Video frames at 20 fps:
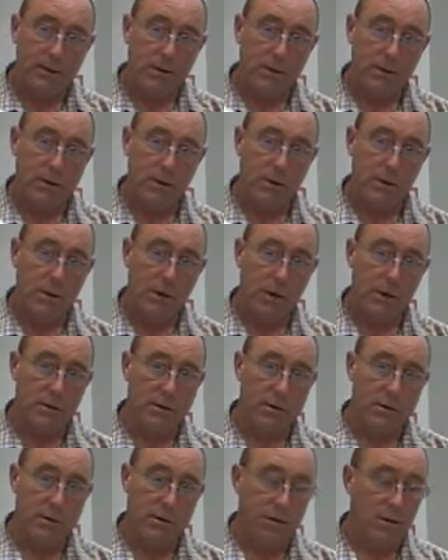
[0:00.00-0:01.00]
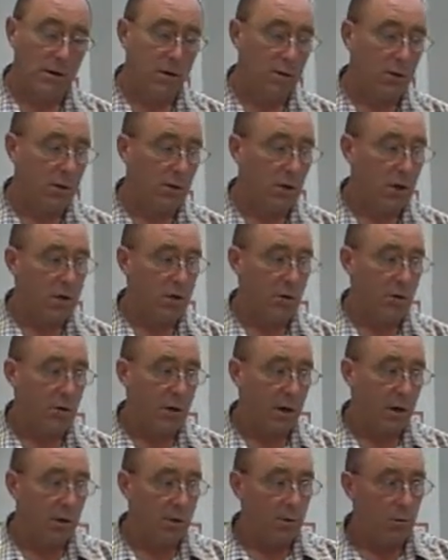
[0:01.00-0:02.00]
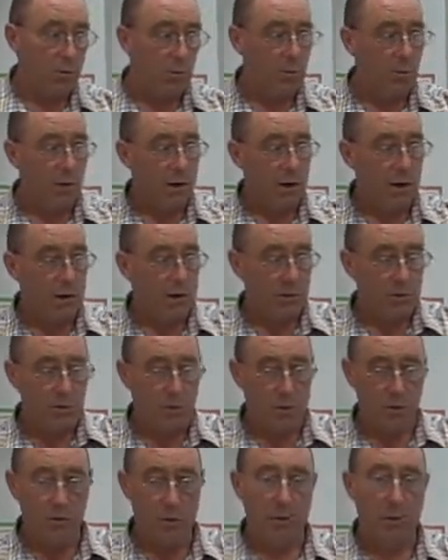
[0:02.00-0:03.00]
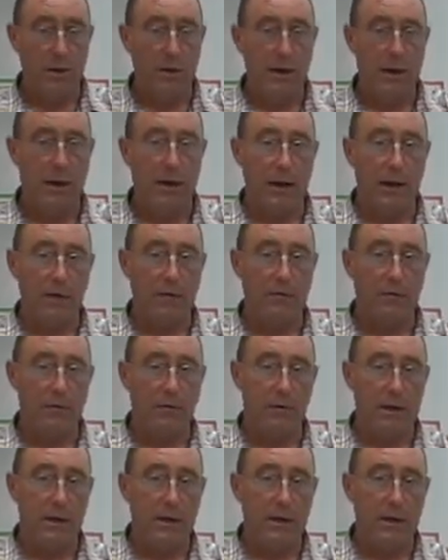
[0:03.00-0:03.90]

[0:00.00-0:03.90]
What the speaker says: glucose is going to show up right through life